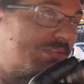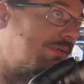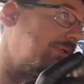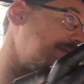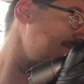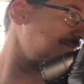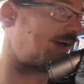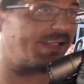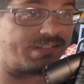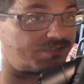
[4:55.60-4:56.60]
so it'll
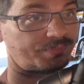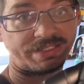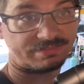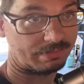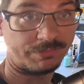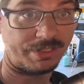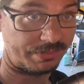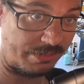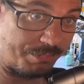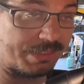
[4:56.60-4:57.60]
find its way somewhere
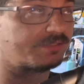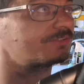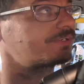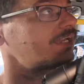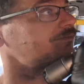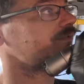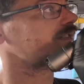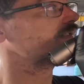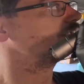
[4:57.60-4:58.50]
and it'll be on your driveway.